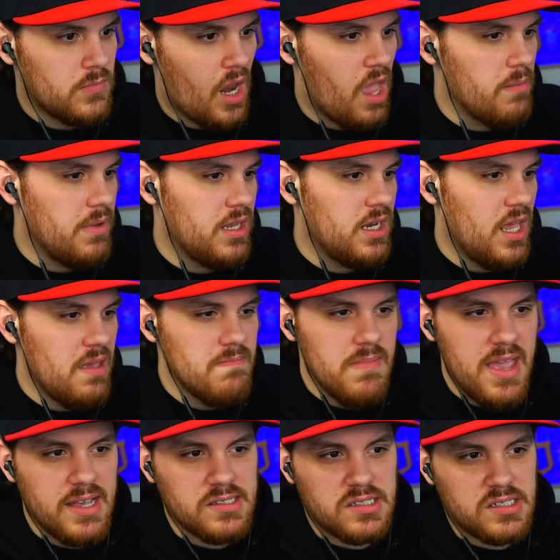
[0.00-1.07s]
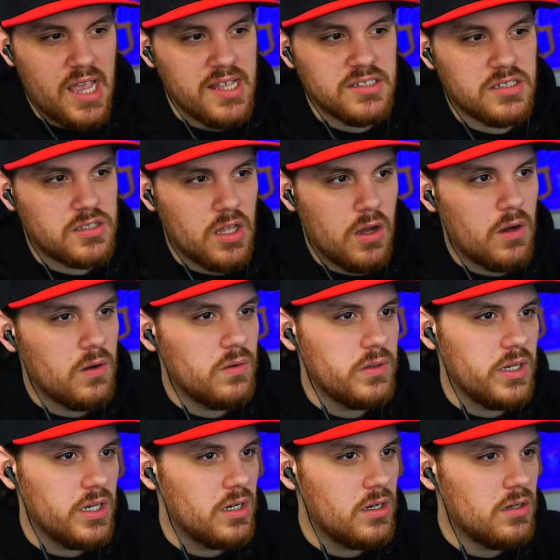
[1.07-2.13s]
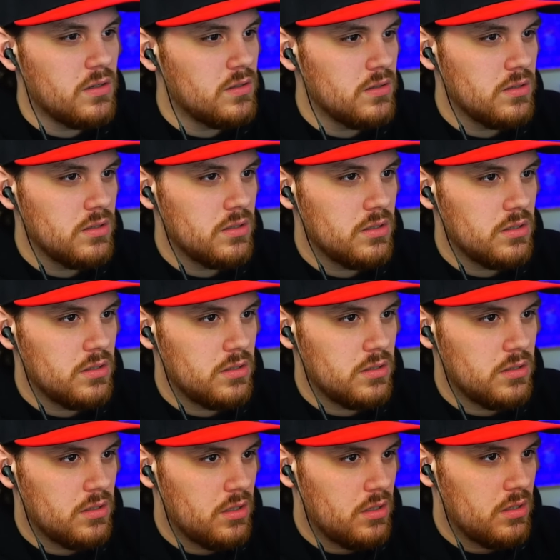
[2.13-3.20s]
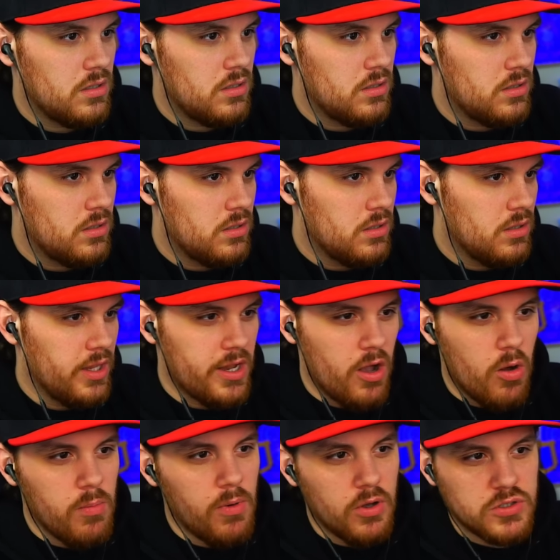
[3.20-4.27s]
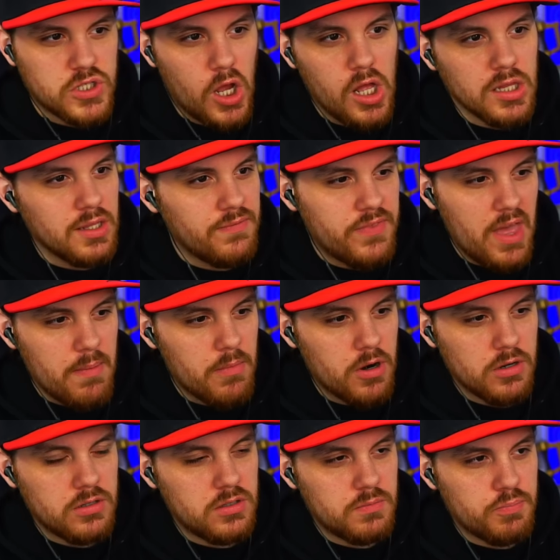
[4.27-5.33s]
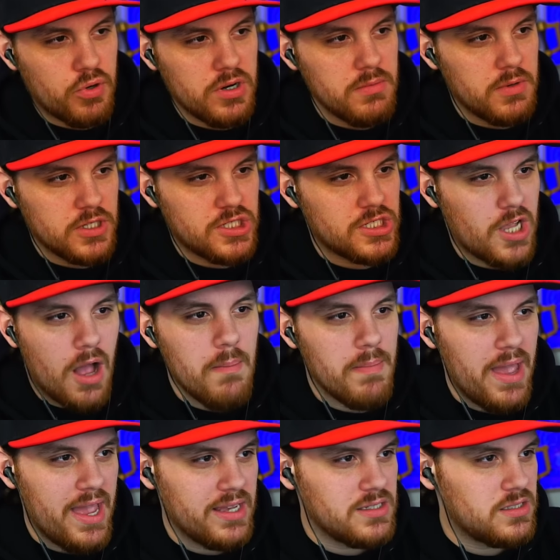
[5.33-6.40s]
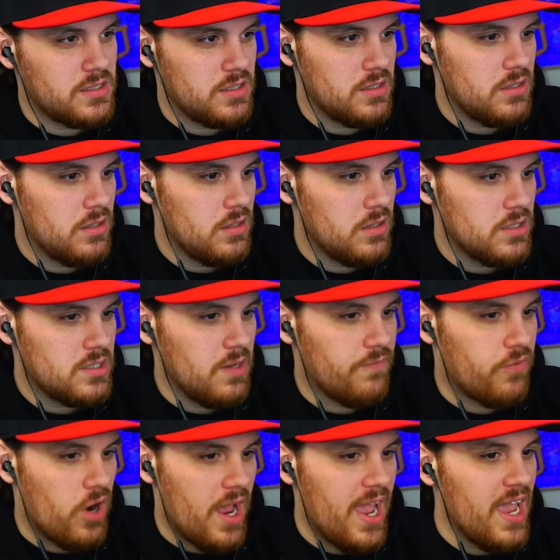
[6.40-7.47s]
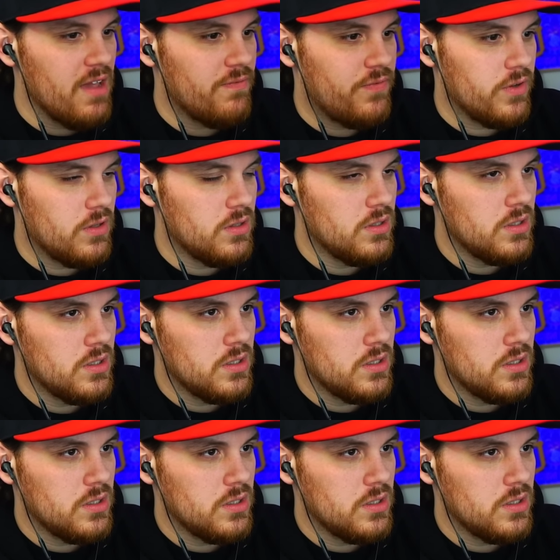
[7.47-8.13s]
I mean, it makes sense, though, you know? Like, almost all of them are pretty much scumbags, except for a handful.